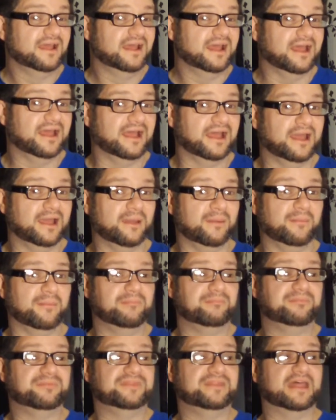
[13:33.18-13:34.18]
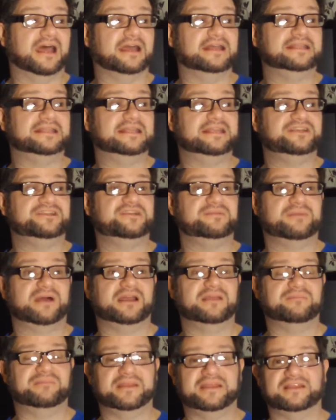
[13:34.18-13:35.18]
I think she
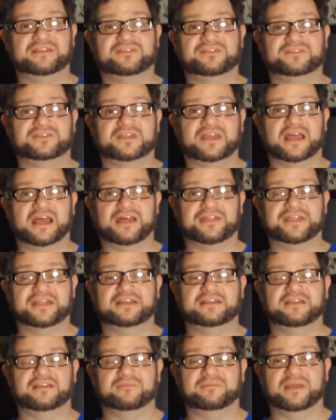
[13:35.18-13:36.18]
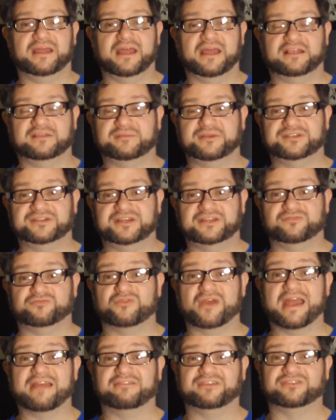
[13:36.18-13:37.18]
might be as, I think the expression is
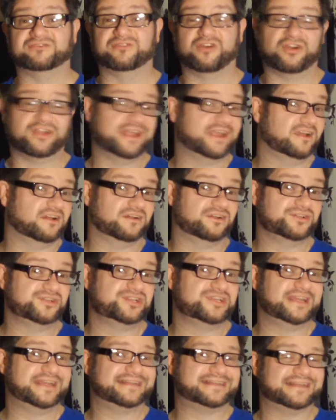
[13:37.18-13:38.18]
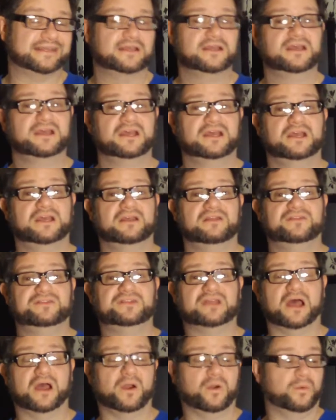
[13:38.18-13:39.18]
rare as rocking horse shit.
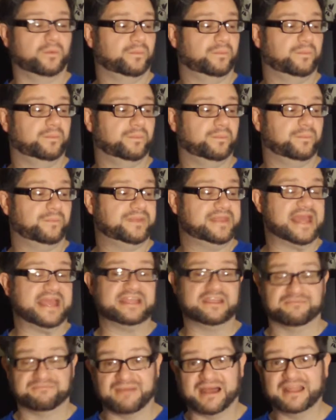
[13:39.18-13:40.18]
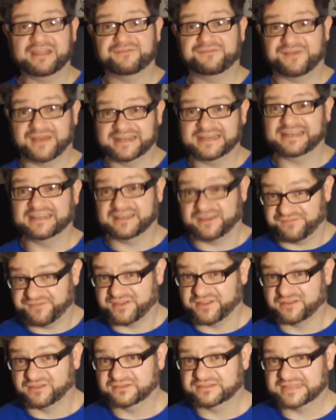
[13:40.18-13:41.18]
So yeah, you might find it
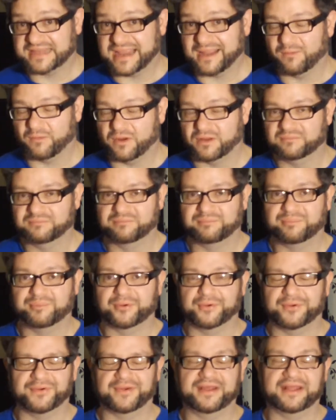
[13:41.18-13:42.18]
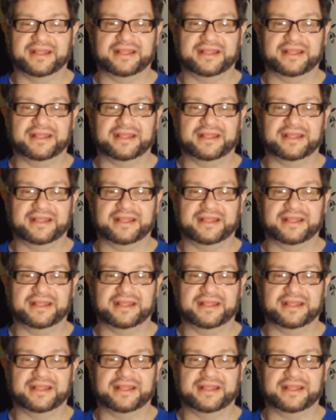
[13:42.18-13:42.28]
difficult to get one, but